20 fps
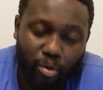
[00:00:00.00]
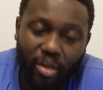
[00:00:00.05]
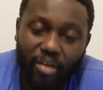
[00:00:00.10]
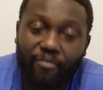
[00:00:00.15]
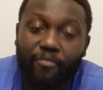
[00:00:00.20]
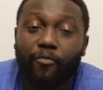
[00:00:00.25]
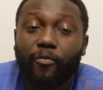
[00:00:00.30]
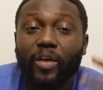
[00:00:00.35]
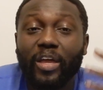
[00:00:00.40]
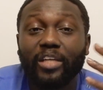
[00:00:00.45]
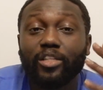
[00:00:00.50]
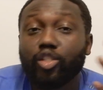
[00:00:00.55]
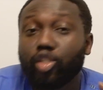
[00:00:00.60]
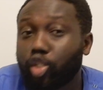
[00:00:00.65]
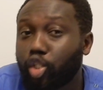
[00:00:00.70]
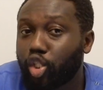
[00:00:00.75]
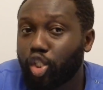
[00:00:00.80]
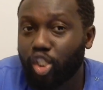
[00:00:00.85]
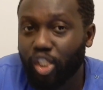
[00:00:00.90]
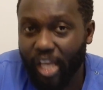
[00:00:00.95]
in, in
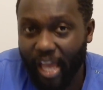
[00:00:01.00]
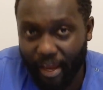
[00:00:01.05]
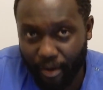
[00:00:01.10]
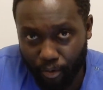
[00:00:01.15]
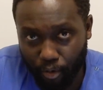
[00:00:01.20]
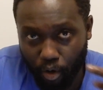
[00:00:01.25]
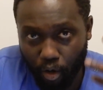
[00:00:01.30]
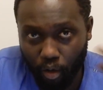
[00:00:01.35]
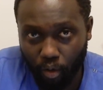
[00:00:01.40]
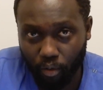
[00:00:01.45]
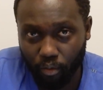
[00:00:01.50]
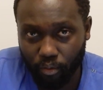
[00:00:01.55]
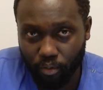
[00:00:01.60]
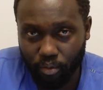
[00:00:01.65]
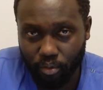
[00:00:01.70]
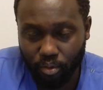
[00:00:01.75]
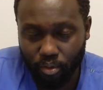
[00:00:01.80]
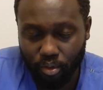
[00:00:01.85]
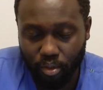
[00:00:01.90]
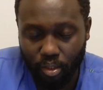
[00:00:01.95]
general,
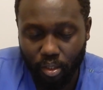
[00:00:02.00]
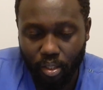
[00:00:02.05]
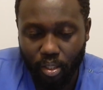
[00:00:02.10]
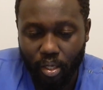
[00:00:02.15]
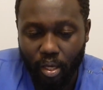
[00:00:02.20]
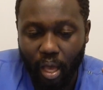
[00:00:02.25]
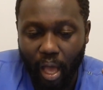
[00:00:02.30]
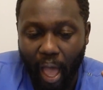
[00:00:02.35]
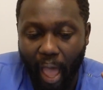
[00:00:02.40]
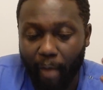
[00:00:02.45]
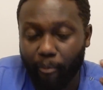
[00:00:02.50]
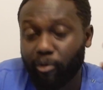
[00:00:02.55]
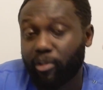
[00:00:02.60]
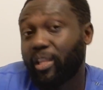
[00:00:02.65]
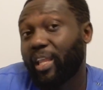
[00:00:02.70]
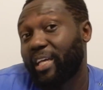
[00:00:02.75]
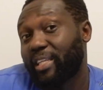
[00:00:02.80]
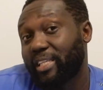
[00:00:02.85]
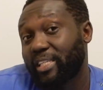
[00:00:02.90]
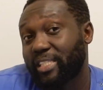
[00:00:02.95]
I
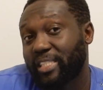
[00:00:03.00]
would like